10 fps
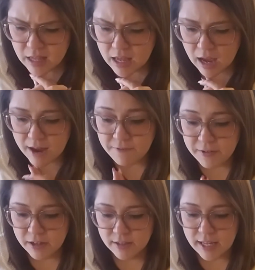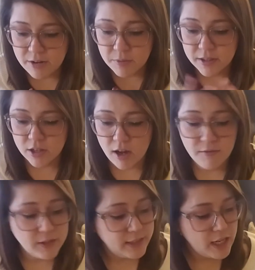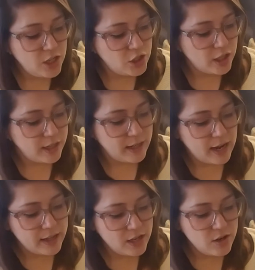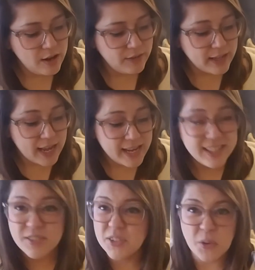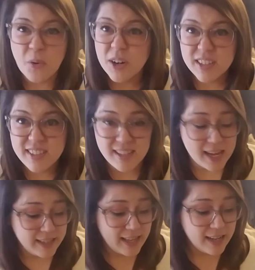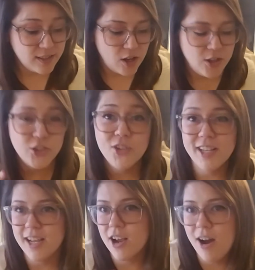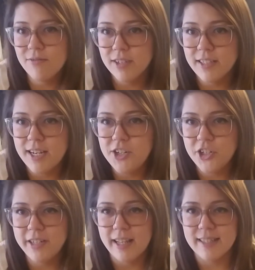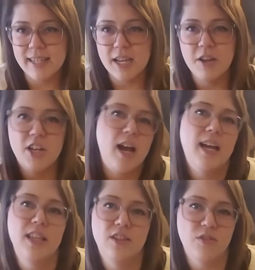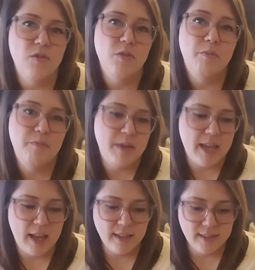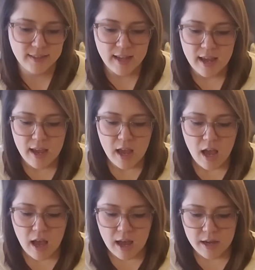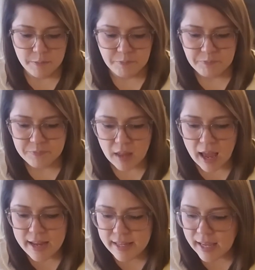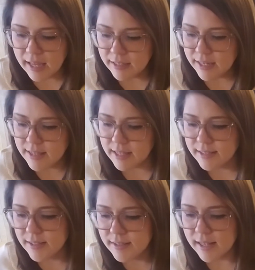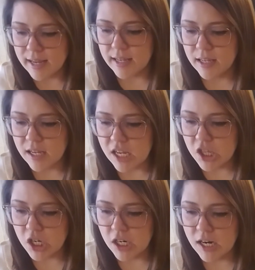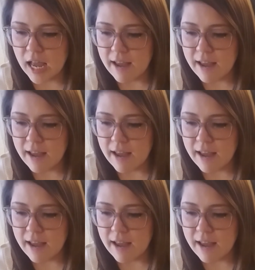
I feel like with the confrontation, and then you have Ace of Swords, and that's also a confrontation that's cut through the BS. I get this is either a